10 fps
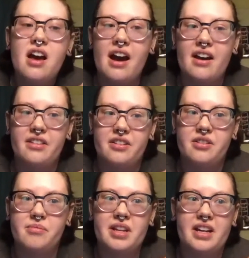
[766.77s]
either
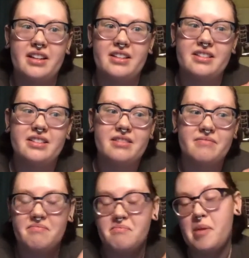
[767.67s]
because
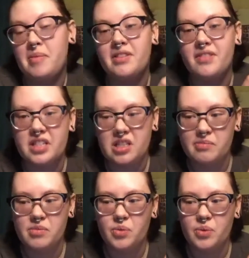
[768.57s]
maybe the
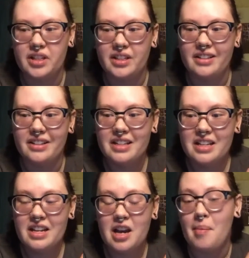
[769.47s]
victims were
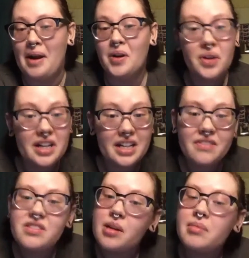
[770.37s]
a minority of
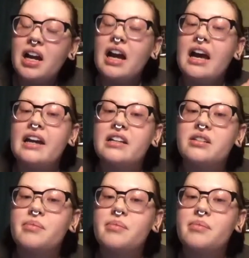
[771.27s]
some kind,